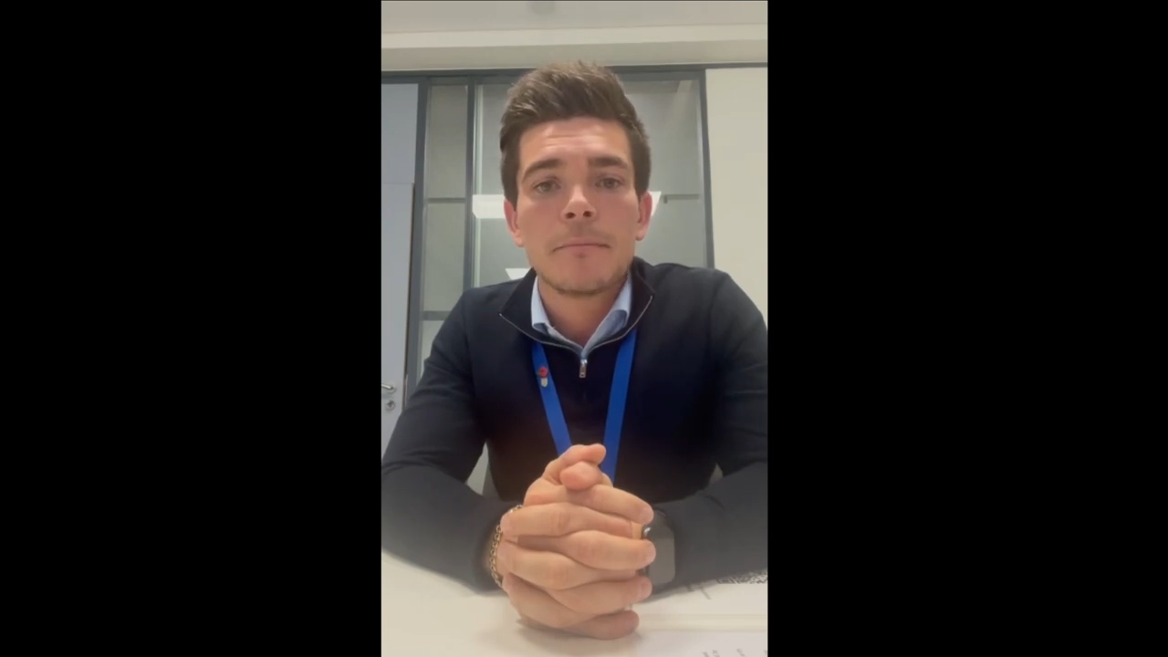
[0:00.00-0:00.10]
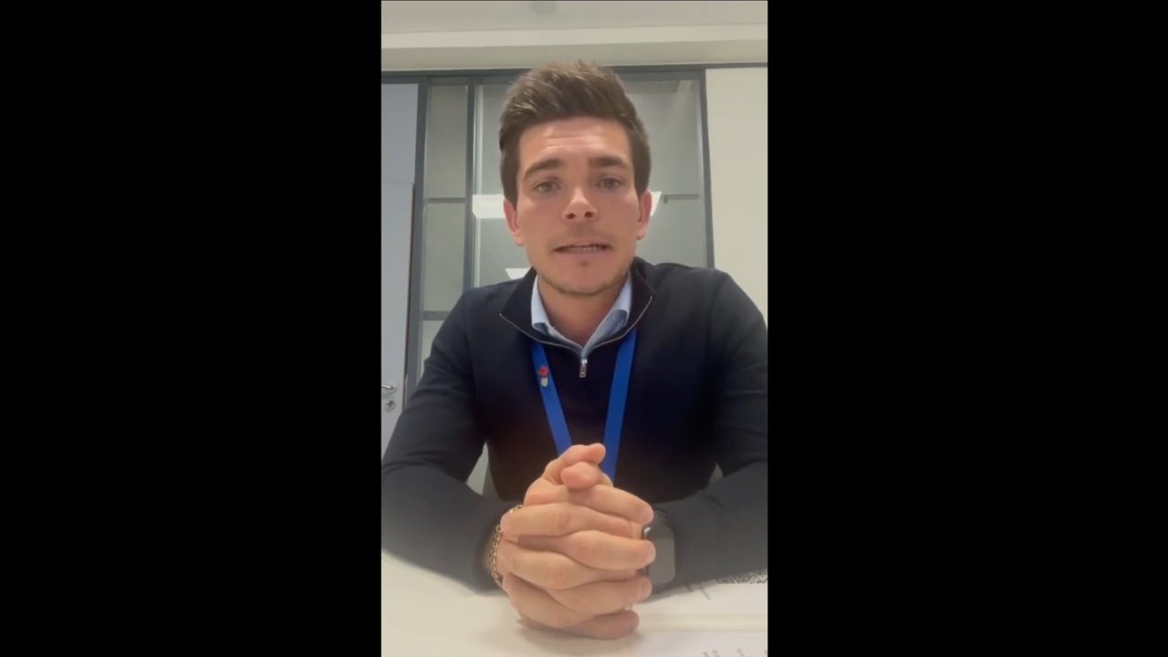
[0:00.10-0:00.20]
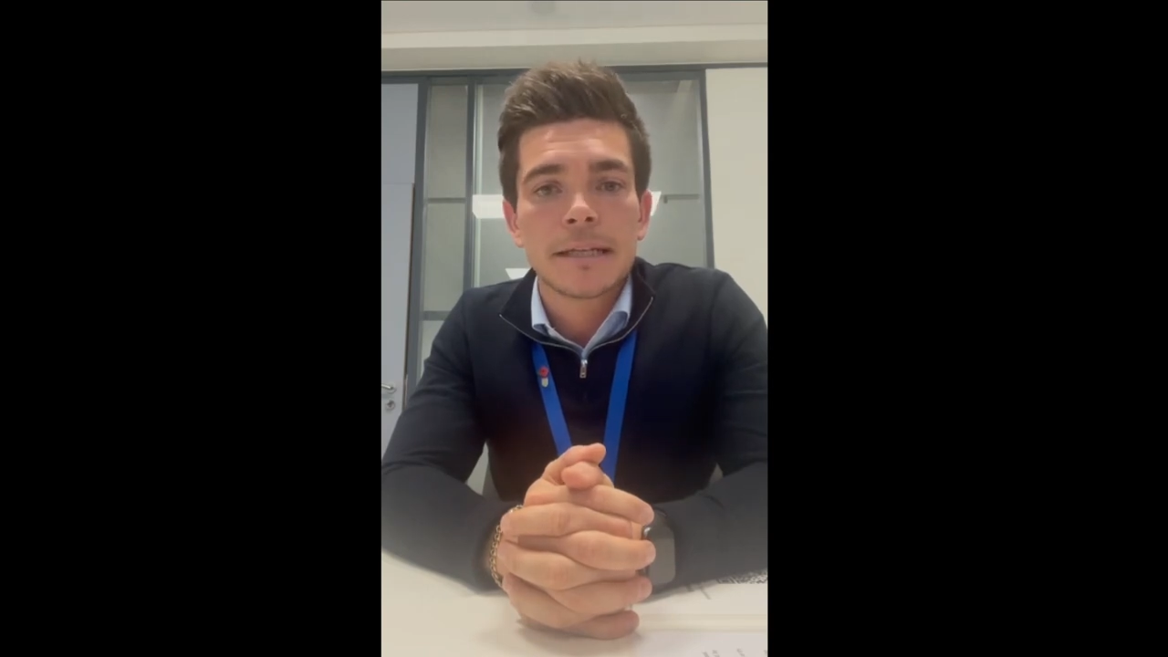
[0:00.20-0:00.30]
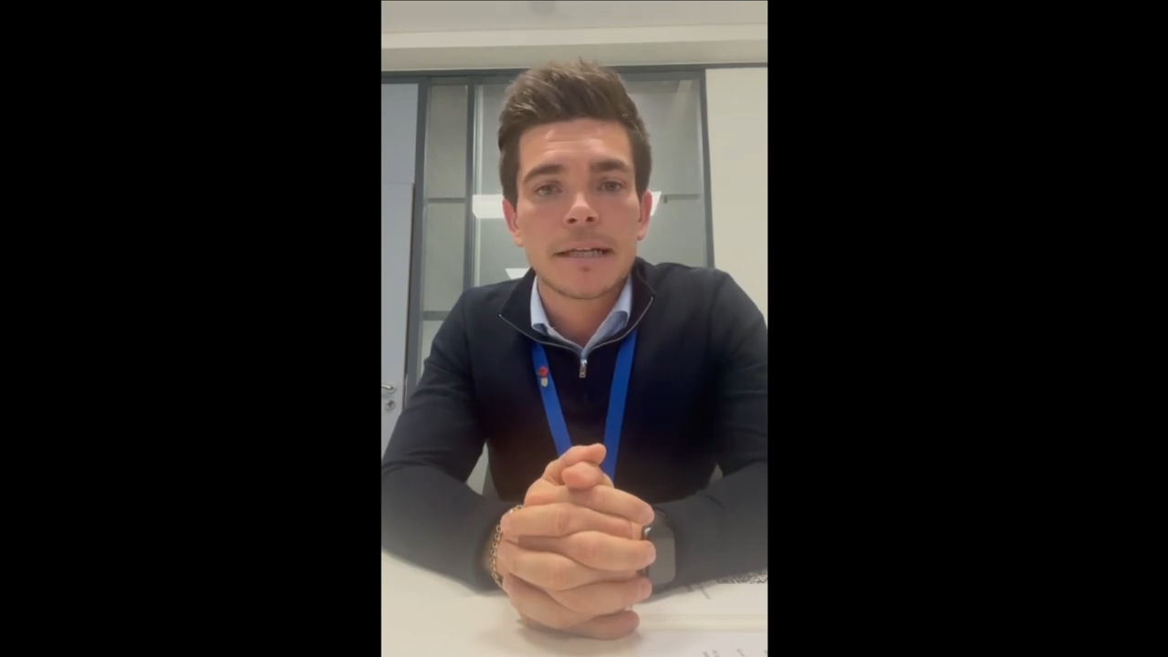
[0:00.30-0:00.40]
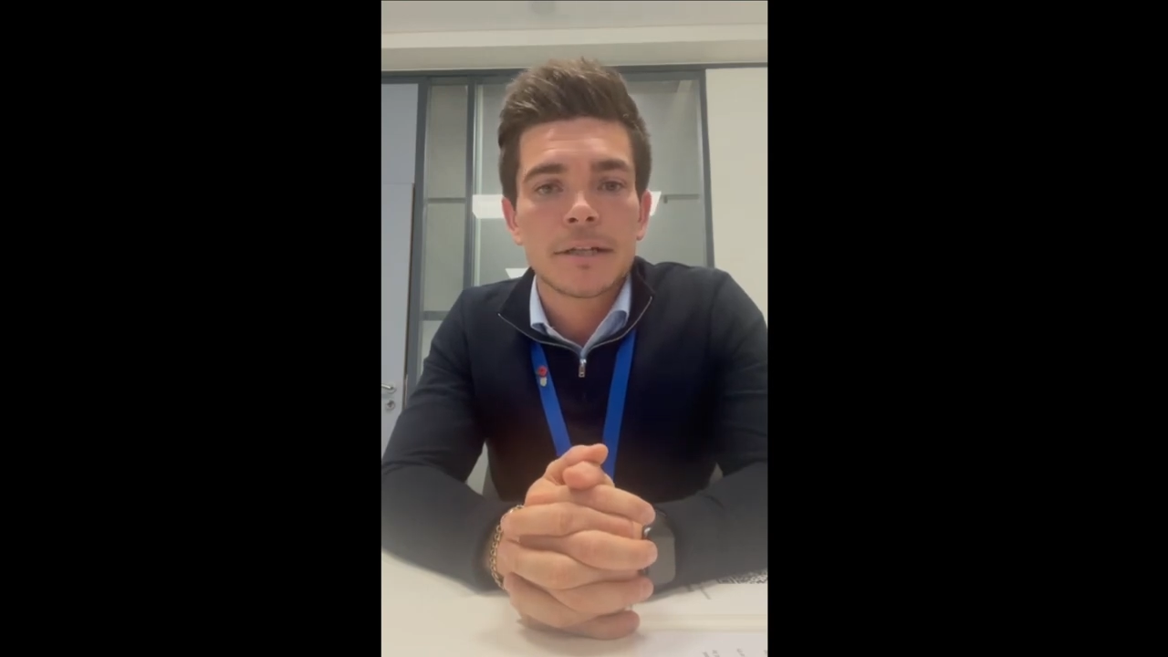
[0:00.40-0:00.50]

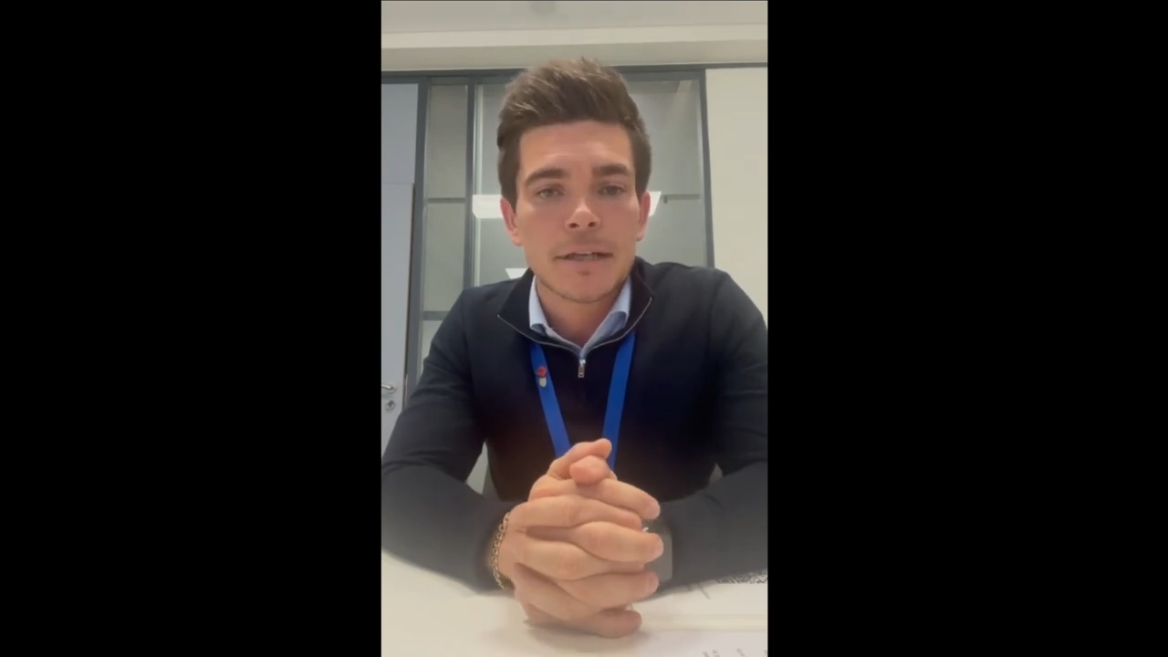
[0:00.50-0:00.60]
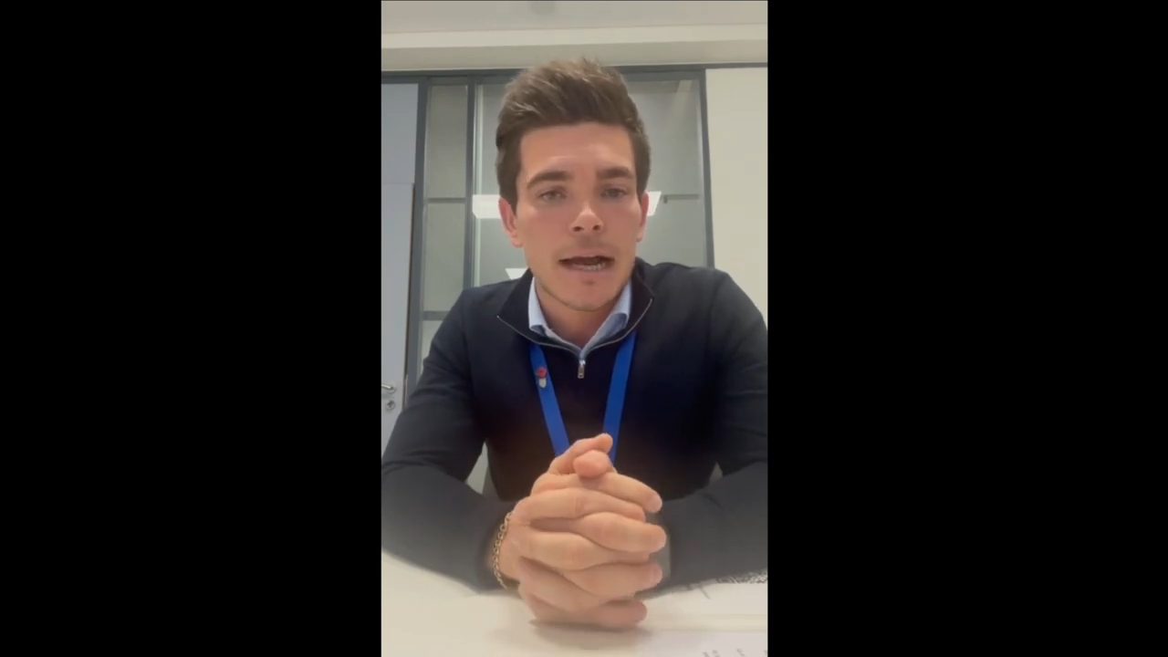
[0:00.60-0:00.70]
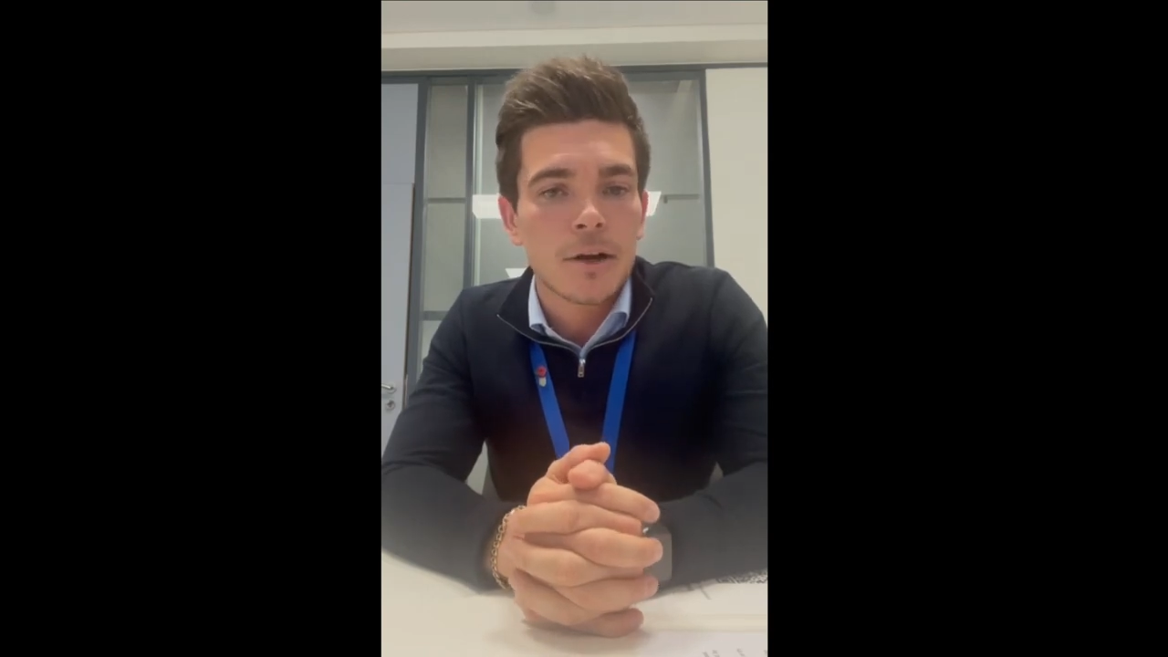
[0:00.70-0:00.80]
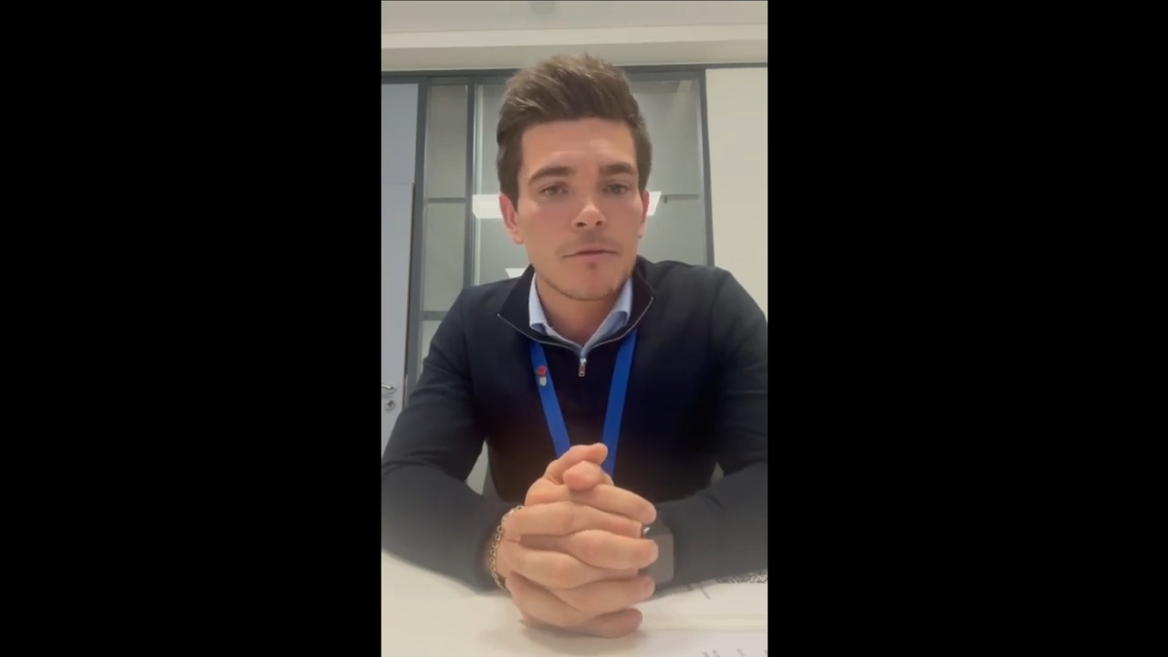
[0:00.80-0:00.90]
leakage, our